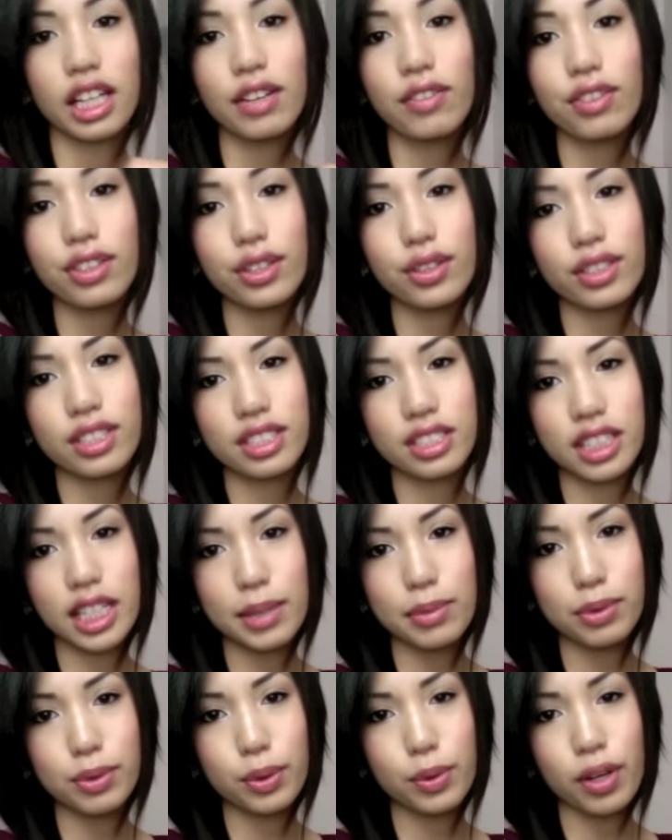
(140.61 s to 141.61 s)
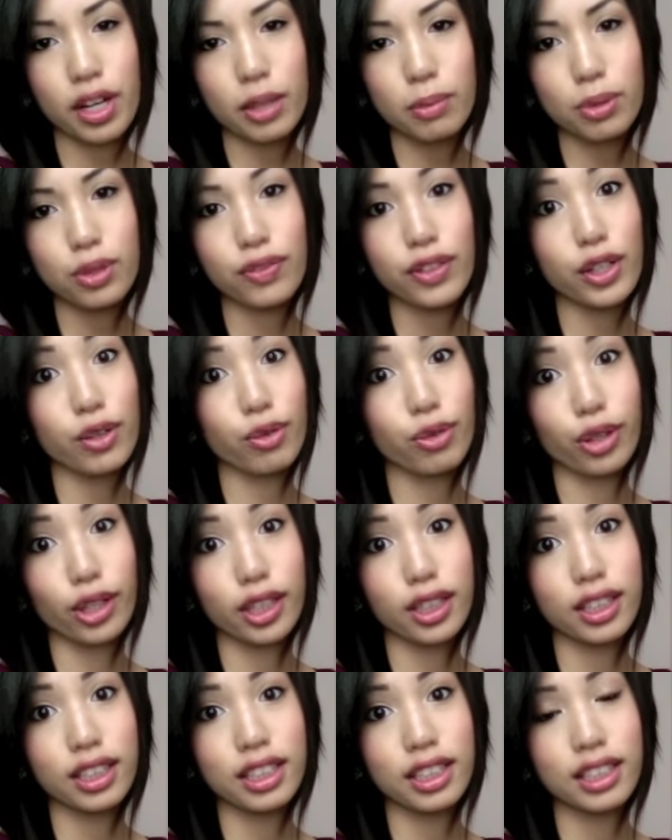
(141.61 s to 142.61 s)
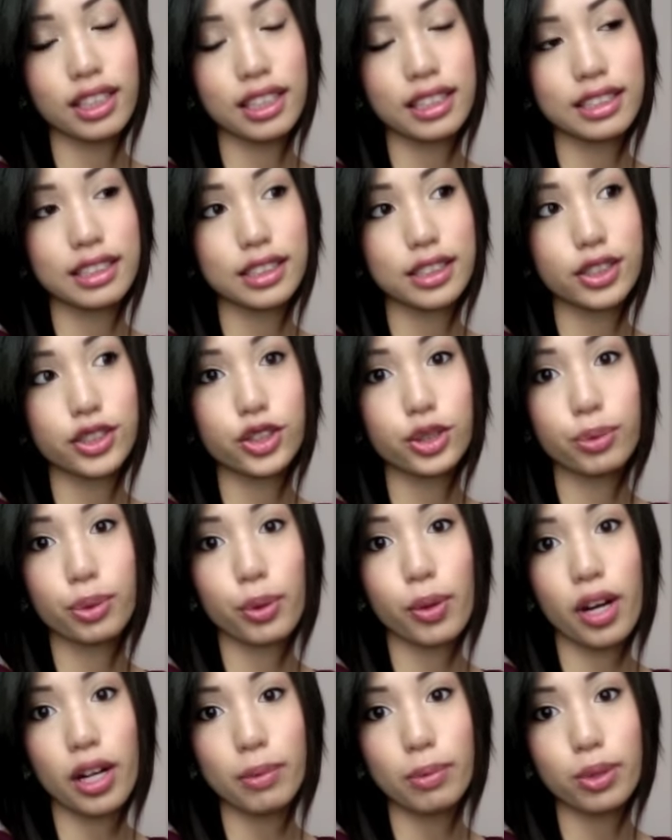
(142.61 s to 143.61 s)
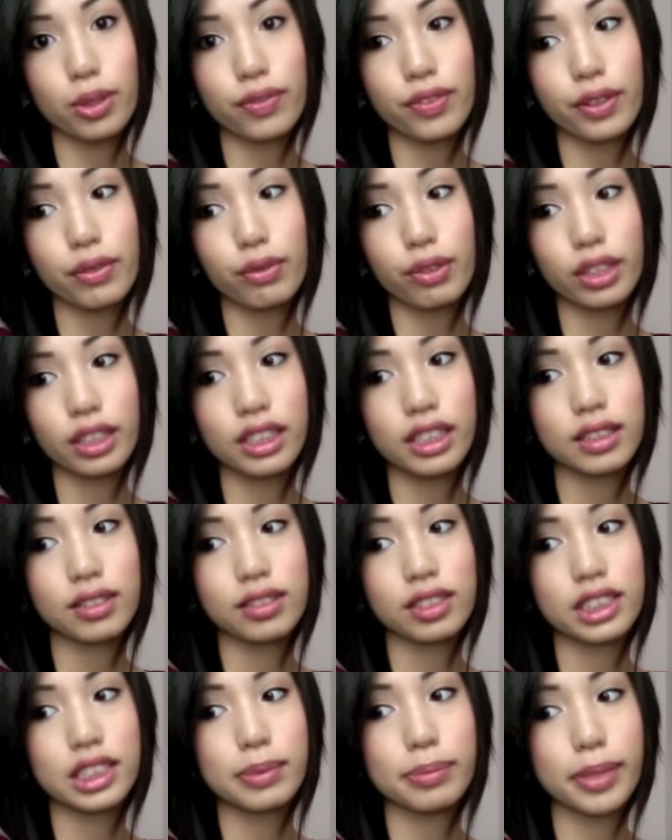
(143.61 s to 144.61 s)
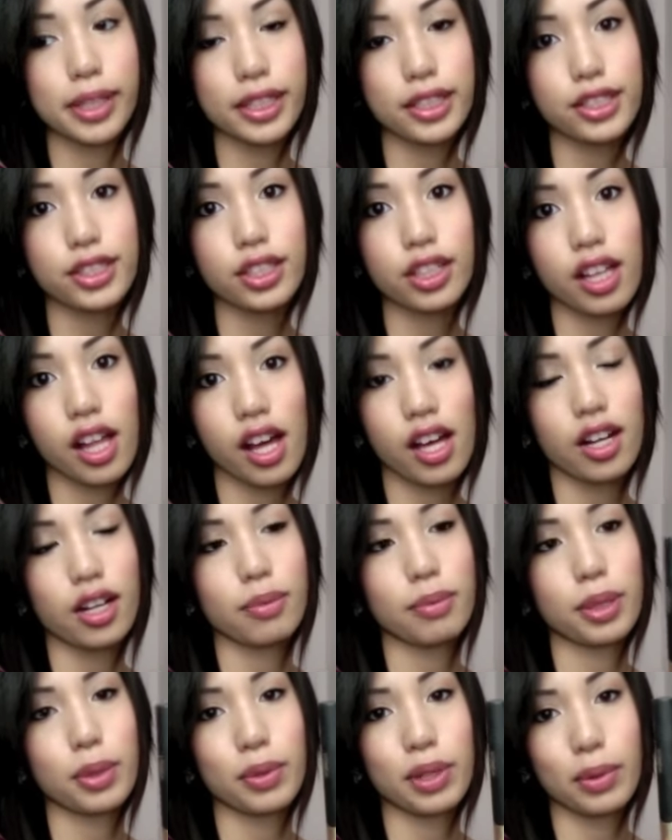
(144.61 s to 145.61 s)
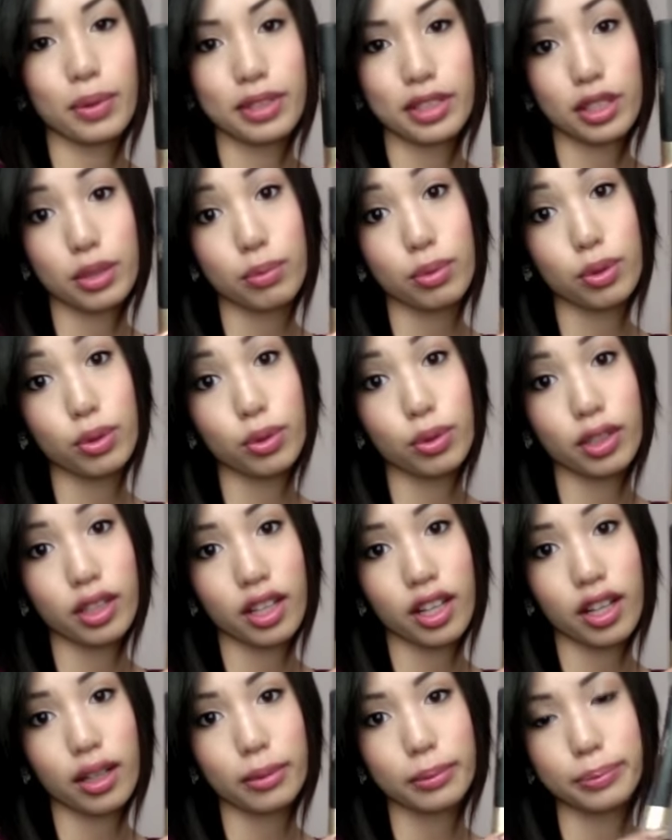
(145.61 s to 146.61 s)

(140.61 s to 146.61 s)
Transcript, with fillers: Even though this claims to be waterproof, it really isn't super waterproof. It really smudged a lot on me when I went to the pool one day.